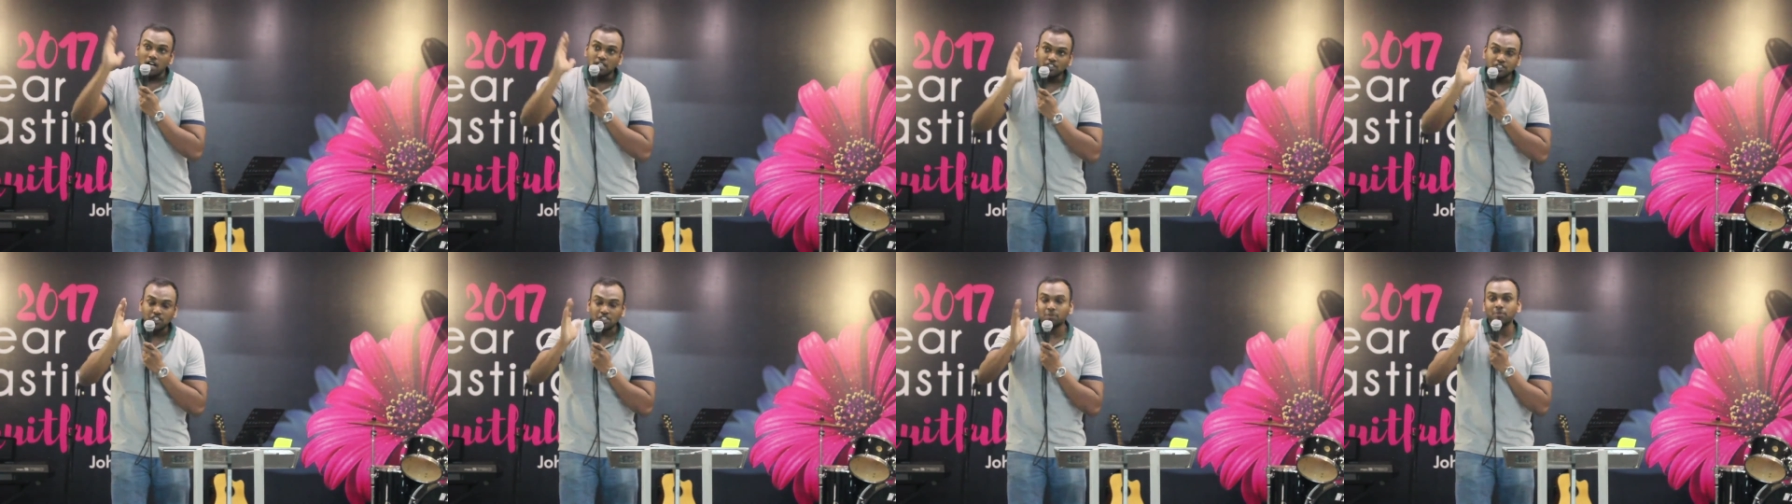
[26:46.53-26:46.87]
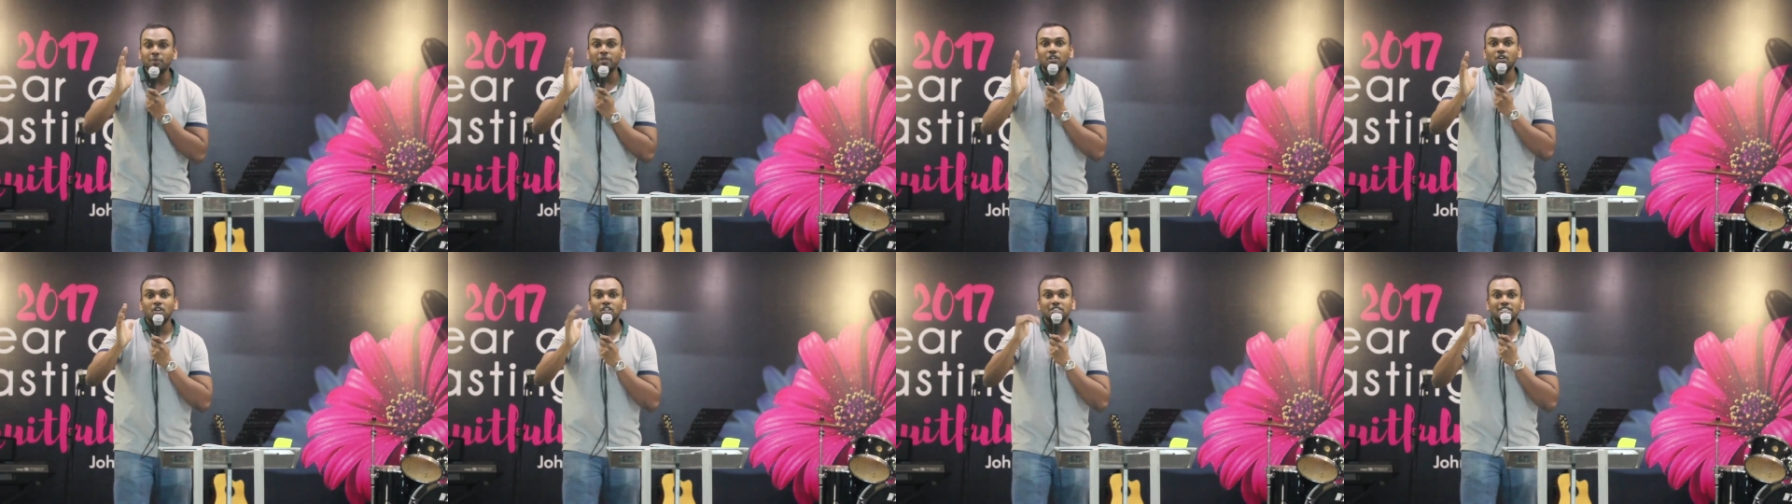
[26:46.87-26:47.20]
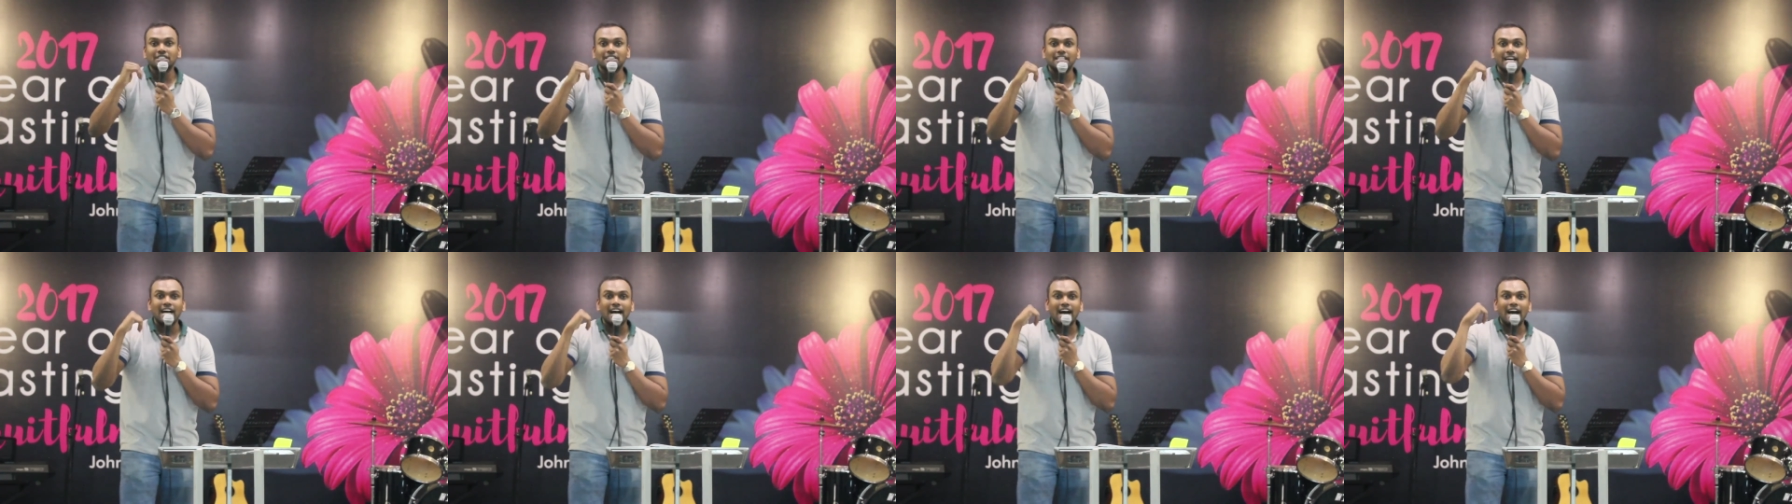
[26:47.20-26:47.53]
Just
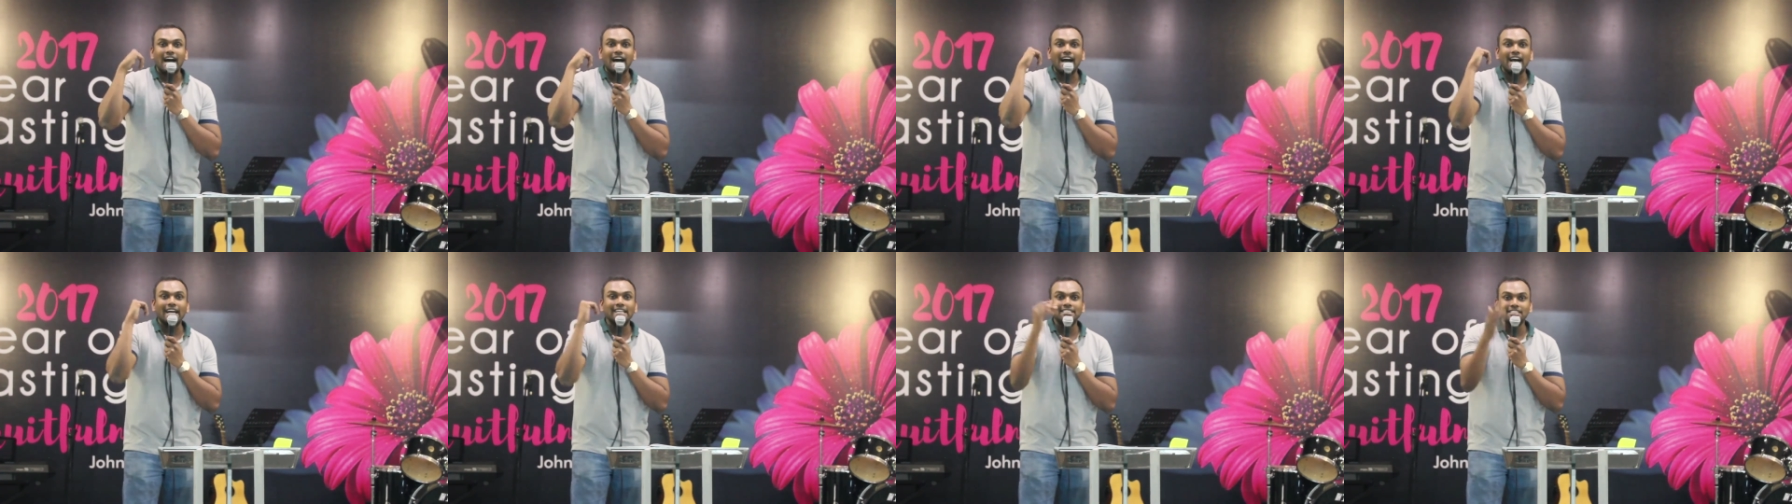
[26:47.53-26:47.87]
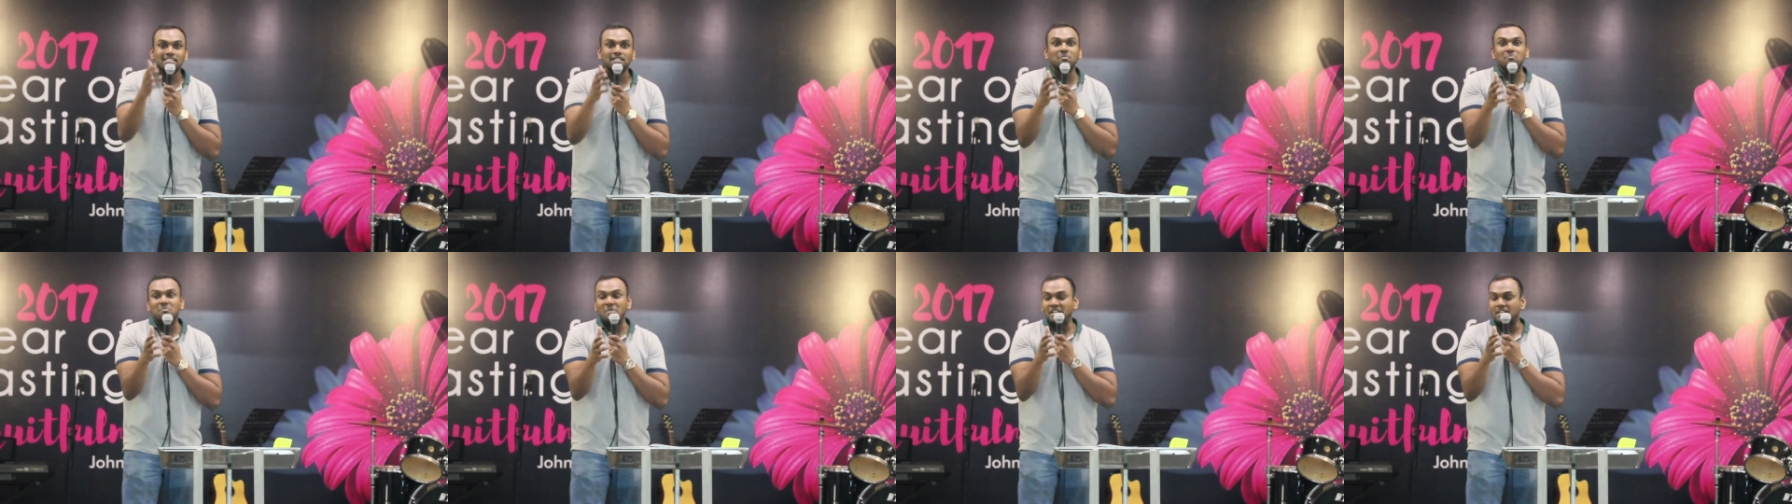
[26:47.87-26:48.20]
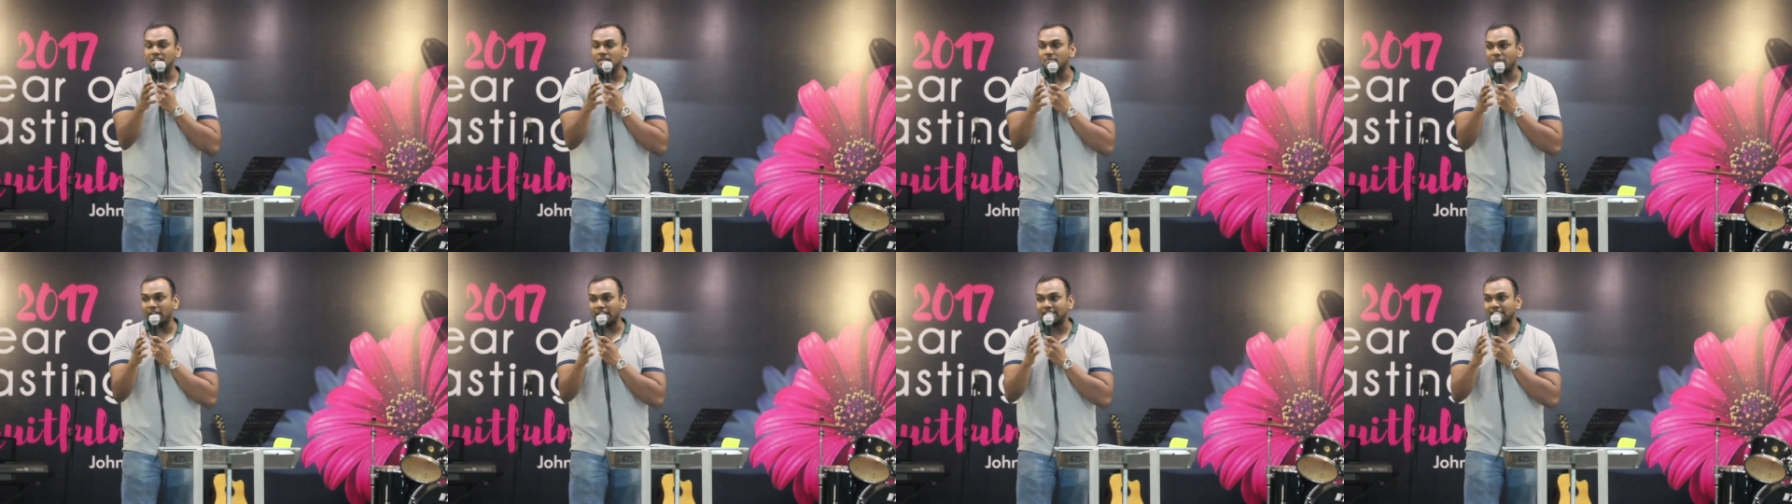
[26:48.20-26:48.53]
because I
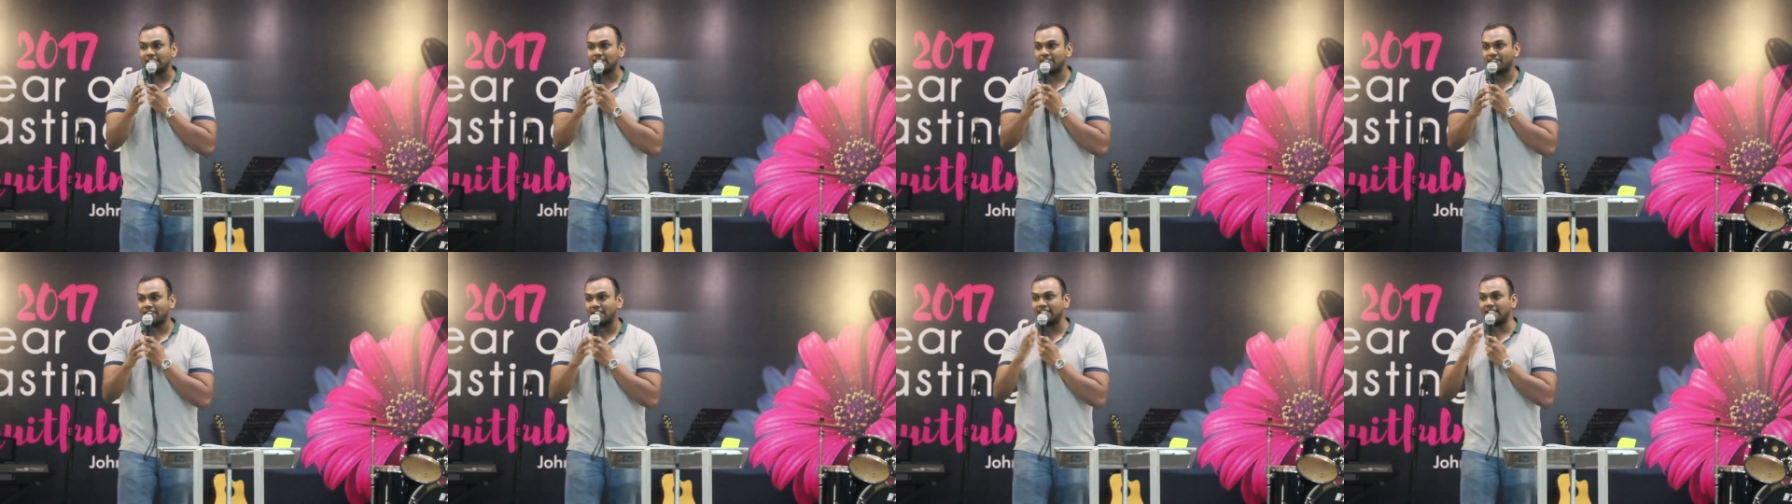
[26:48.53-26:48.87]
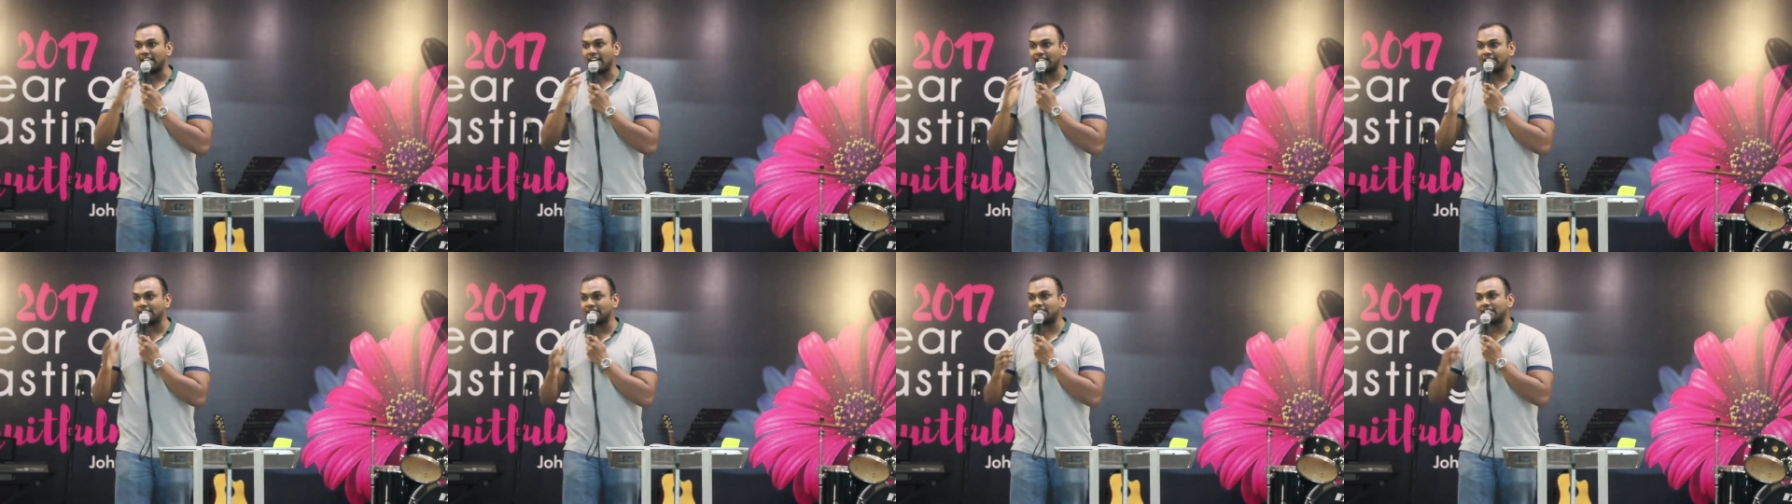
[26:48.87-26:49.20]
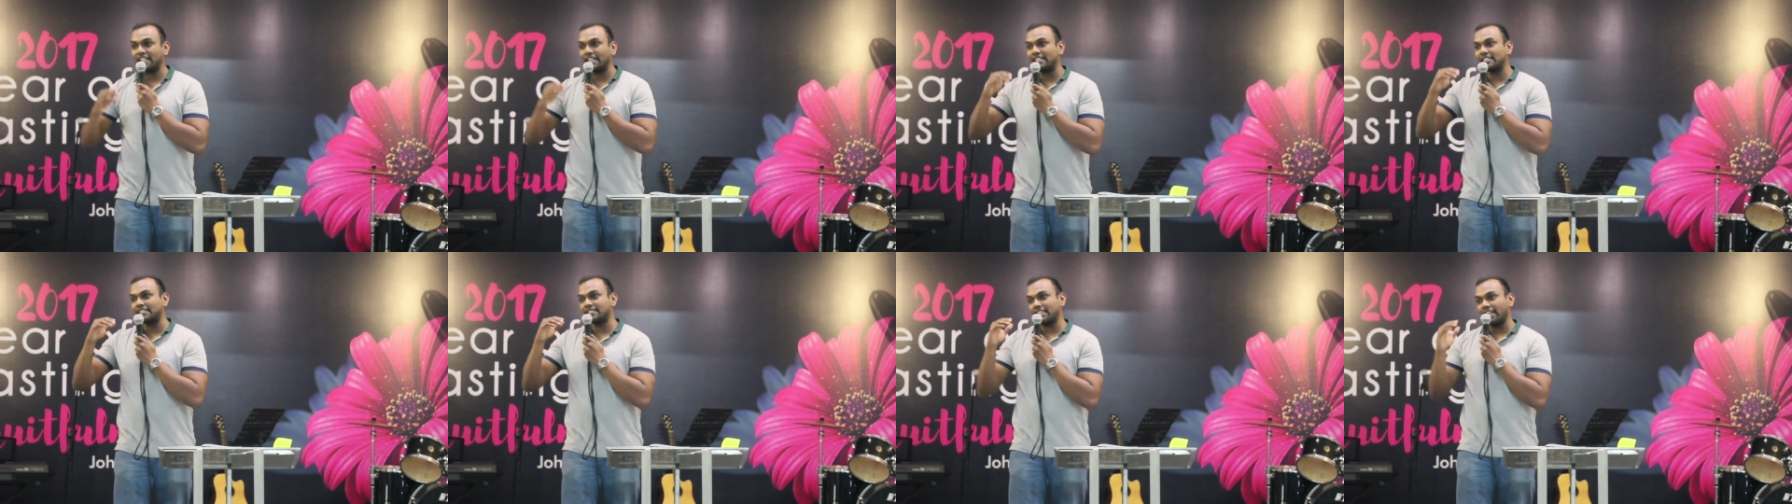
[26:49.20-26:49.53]
submitted myself at that
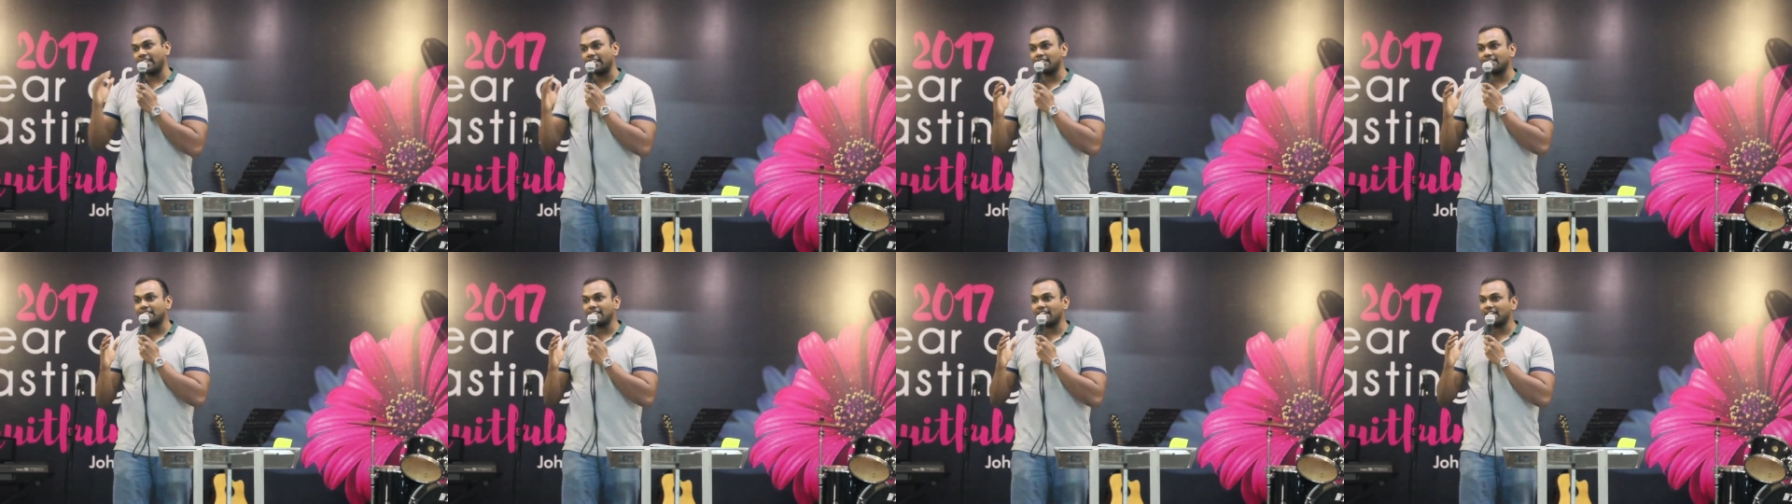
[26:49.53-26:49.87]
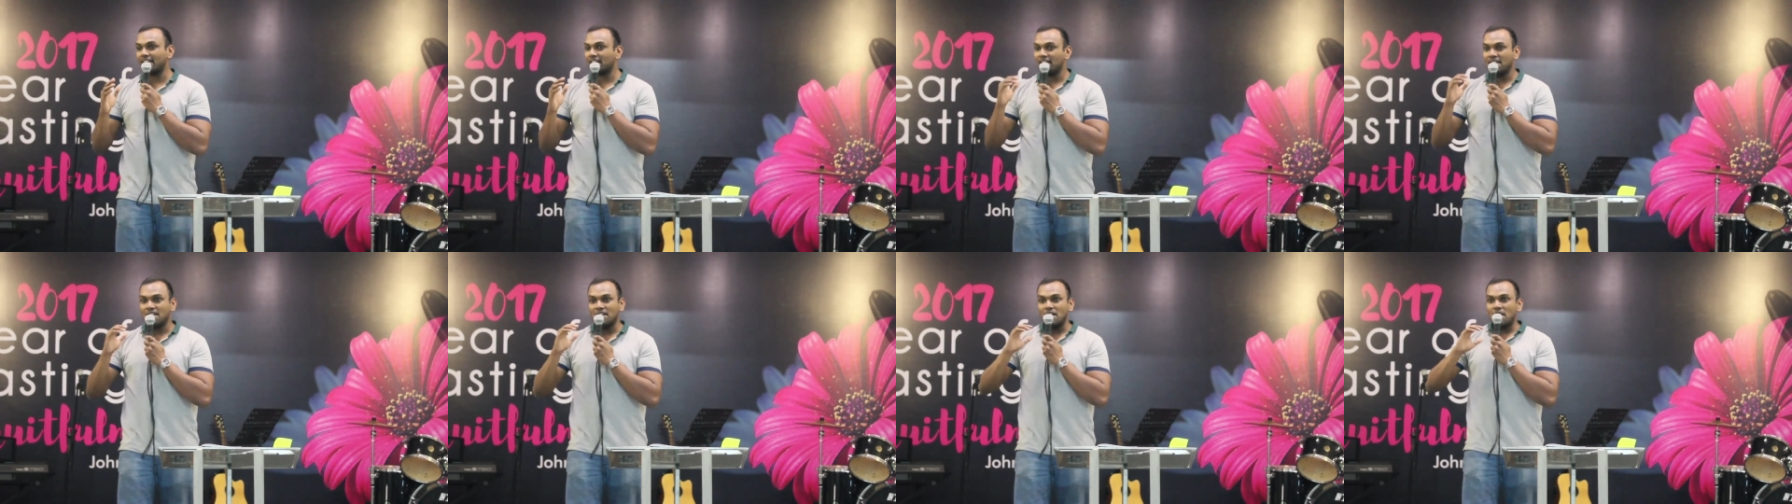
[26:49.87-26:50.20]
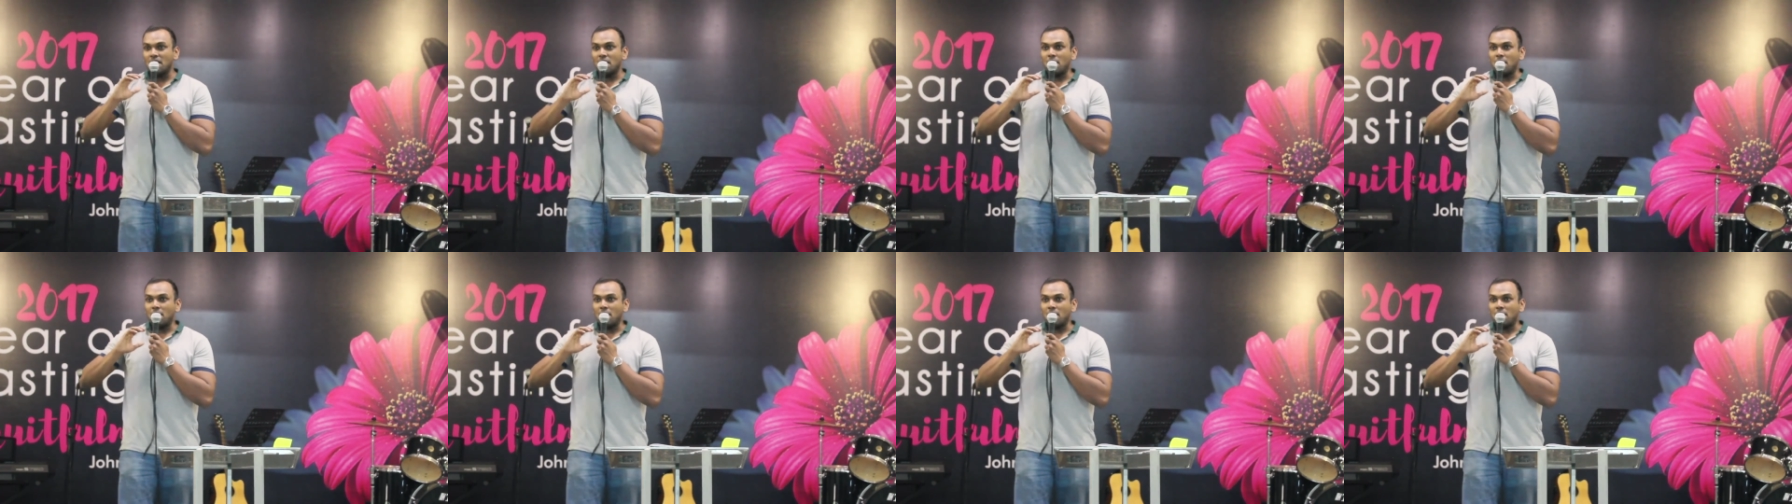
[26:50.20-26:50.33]
stage, saying that